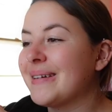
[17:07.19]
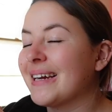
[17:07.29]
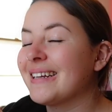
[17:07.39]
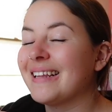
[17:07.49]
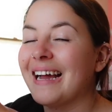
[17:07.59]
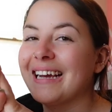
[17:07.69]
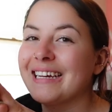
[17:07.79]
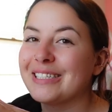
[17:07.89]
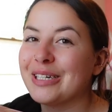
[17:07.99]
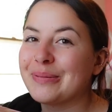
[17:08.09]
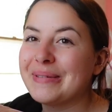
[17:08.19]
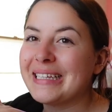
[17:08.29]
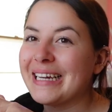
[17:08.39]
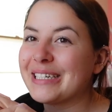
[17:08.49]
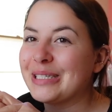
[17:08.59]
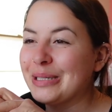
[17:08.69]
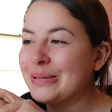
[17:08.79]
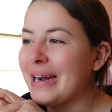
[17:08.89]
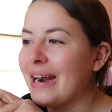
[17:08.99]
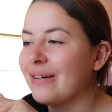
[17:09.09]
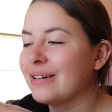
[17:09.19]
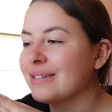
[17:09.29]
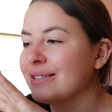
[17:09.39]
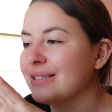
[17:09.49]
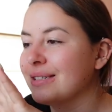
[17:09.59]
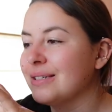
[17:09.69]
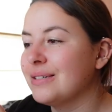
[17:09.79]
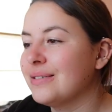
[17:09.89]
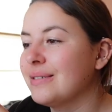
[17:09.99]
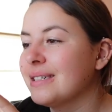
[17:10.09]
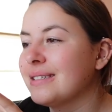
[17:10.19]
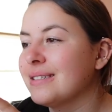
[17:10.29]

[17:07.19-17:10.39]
not gonna lie, it took me like 2 hours to